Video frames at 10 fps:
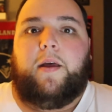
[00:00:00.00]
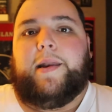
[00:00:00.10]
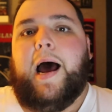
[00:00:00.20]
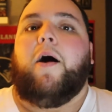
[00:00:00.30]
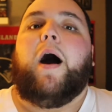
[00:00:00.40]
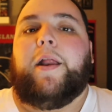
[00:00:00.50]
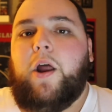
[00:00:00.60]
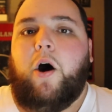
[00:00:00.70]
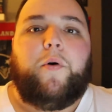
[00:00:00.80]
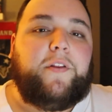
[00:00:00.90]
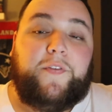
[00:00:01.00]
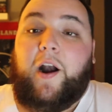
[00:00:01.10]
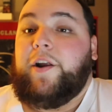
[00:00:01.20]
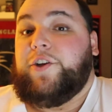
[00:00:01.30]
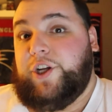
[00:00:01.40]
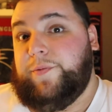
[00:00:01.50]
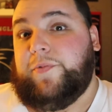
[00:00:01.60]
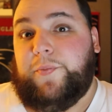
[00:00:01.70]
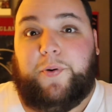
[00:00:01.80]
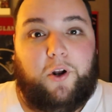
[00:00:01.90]
Now, I know it's very cheap
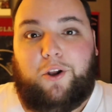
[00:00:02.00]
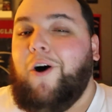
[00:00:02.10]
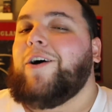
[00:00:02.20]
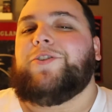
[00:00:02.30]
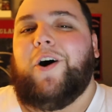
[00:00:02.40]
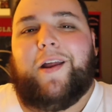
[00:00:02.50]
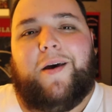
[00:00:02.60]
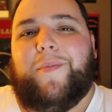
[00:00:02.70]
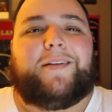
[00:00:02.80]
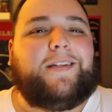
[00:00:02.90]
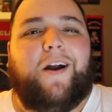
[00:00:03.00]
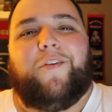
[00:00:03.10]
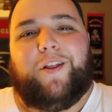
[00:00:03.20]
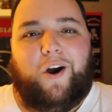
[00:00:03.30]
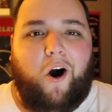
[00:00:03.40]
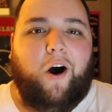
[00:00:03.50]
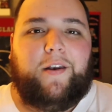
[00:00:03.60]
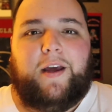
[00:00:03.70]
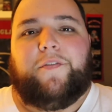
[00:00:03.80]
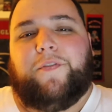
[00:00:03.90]
to put a loss on him. It's not really
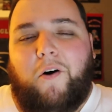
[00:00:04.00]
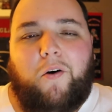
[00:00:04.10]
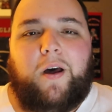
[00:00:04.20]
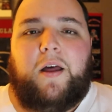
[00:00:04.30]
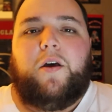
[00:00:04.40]
on Nick Folk.